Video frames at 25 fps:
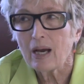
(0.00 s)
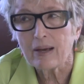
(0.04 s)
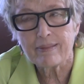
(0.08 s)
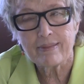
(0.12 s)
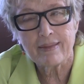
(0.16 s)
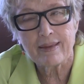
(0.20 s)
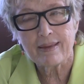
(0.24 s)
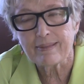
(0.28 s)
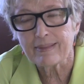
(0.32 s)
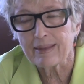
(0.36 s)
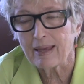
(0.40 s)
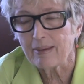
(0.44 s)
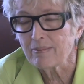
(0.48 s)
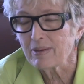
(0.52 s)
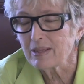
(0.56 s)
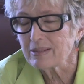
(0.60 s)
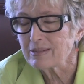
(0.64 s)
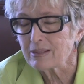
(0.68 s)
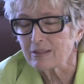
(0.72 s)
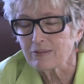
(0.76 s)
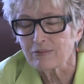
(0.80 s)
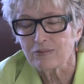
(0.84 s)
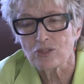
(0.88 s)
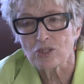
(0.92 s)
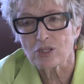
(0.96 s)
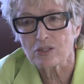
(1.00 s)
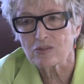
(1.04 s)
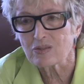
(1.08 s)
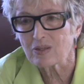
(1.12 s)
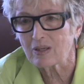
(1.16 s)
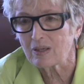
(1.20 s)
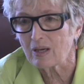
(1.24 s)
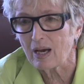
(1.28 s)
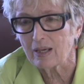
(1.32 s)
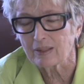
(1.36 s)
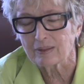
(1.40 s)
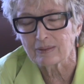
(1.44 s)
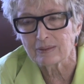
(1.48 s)
think they must have
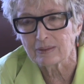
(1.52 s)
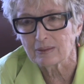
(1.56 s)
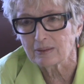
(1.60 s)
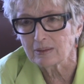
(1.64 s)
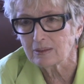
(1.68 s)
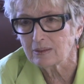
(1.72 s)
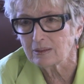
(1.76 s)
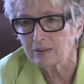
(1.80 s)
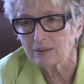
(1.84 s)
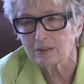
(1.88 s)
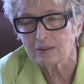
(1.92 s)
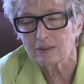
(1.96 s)
just gotten,